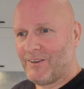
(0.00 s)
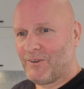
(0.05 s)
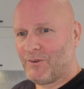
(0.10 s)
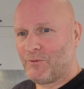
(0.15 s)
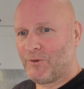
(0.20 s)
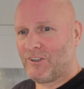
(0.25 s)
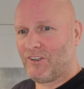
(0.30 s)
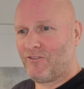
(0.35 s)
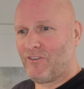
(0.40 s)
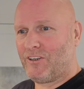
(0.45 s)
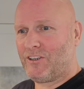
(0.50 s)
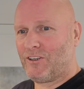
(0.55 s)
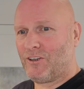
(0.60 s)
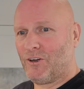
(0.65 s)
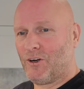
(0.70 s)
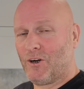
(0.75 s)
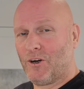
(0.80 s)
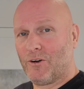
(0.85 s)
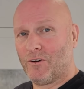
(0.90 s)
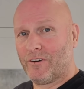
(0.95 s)
with a
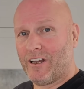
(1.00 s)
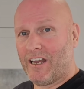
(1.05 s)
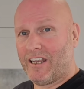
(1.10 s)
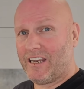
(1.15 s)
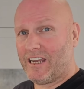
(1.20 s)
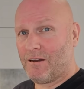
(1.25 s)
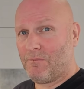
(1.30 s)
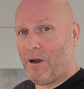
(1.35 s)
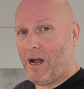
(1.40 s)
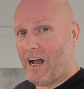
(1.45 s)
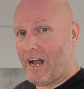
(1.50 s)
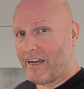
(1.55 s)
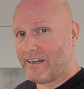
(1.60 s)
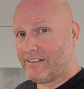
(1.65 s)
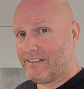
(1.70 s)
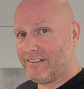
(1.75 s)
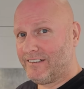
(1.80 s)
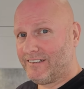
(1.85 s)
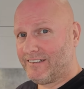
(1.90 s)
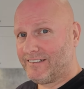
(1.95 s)
video of any of
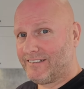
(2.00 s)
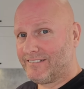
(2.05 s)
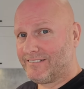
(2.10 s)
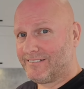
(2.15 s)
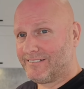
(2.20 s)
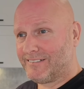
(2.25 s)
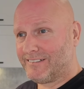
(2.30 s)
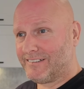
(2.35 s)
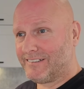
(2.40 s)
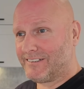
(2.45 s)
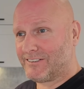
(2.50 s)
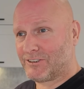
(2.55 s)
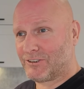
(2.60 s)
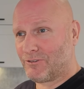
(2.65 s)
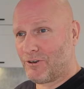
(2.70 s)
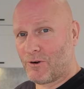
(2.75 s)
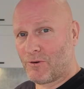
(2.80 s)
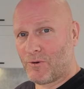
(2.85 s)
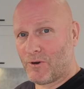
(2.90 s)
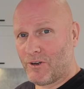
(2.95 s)
mine is the
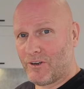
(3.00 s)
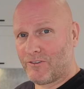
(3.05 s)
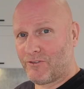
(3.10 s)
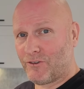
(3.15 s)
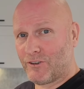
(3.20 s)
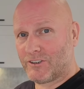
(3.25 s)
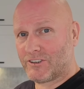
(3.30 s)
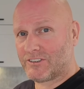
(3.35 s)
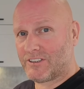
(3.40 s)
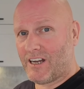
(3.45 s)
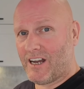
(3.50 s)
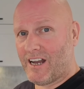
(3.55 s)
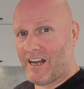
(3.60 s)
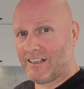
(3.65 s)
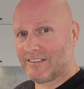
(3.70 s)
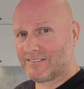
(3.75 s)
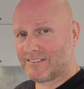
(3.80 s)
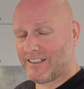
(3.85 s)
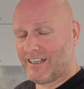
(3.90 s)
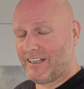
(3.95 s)
wrong word for a
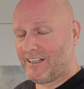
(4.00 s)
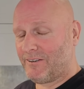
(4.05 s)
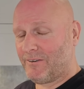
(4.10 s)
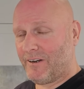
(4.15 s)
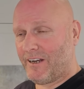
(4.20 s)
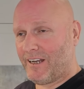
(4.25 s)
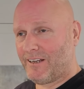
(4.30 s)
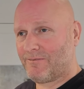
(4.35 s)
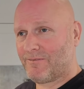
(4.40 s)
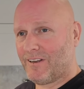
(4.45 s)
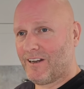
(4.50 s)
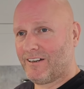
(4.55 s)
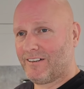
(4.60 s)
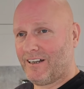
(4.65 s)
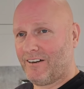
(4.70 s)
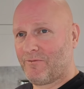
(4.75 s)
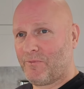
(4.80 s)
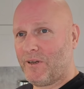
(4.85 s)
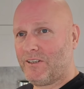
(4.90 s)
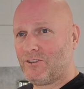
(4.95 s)
start. Anyway,
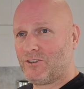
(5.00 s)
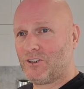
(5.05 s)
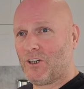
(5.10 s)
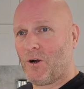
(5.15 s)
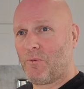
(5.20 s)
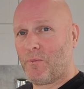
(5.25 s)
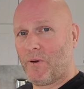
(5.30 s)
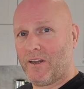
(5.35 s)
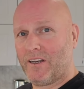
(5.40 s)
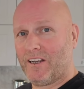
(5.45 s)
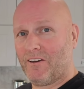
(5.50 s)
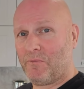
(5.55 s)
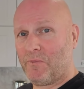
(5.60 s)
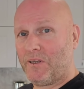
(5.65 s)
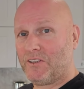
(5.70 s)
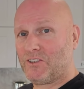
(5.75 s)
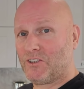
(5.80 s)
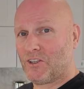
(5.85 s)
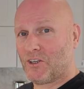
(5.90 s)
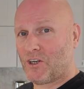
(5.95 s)
I've been shopping, I've
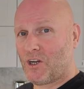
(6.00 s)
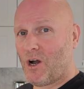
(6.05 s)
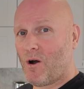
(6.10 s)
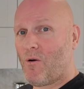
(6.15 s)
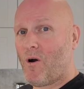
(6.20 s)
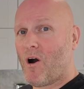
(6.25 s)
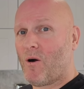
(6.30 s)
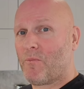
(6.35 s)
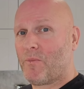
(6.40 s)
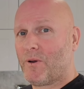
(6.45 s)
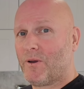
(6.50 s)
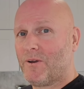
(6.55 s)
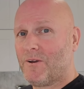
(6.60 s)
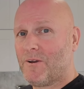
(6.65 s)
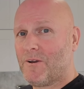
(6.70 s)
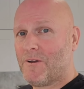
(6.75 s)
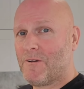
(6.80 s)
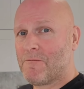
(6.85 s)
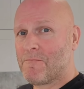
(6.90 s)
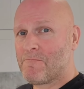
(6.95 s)
been to the co-op.
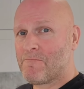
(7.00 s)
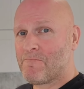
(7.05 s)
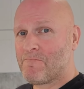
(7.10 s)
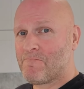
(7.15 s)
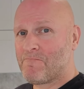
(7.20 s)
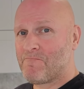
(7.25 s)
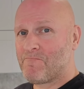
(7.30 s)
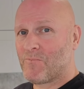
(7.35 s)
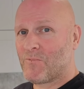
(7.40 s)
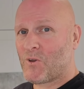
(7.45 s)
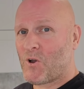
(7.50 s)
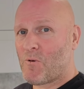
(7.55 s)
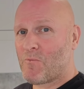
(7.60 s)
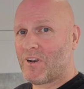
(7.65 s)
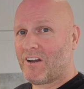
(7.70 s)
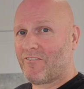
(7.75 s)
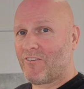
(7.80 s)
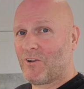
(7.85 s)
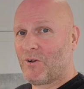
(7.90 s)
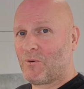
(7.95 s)
Come and
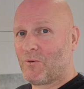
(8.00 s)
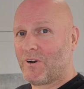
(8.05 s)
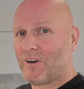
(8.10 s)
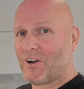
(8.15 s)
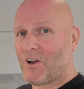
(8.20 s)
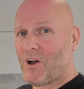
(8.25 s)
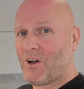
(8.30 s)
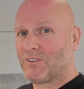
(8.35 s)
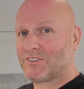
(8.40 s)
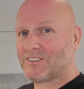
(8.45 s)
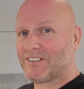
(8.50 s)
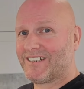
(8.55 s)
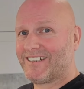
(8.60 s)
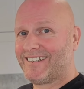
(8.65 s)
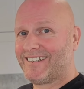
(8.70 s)
have a look what I got.